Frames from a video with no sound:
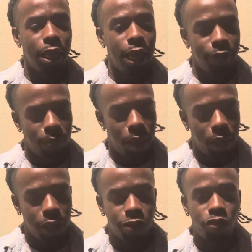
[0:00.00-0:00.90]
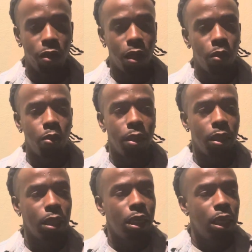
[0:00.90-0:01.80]
everybody is struggling with
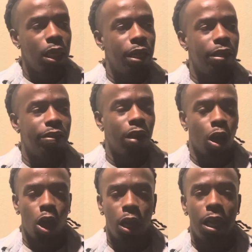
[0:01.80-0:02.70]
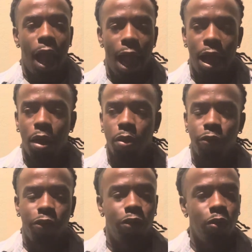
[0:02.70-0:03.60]
is learning how
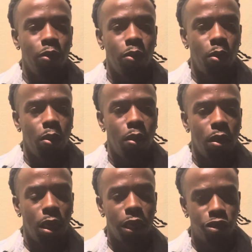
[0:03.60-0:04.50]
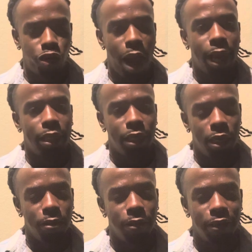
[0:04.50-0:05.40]
to attract the
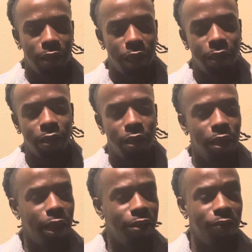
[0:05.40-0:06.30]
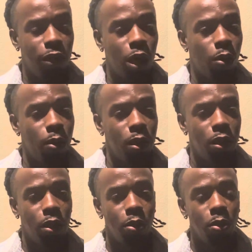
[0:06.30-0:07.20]
other sex. The next video I want to
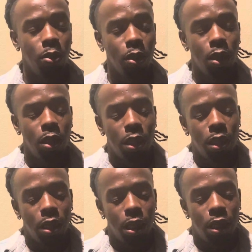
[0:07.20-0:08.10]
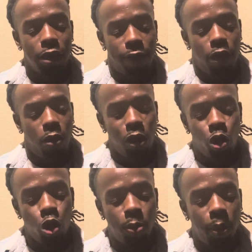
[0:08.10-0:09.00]
do, if I don't
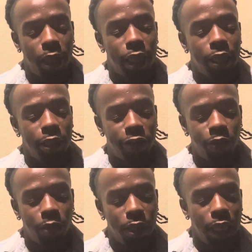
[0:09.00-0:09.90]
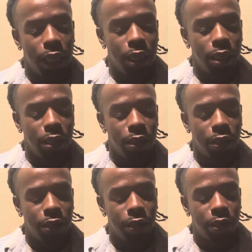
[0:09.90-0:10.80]
incorporate it in this one,
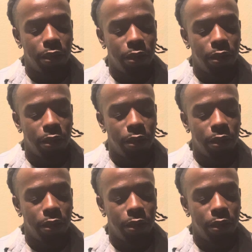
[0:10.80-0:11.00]
is,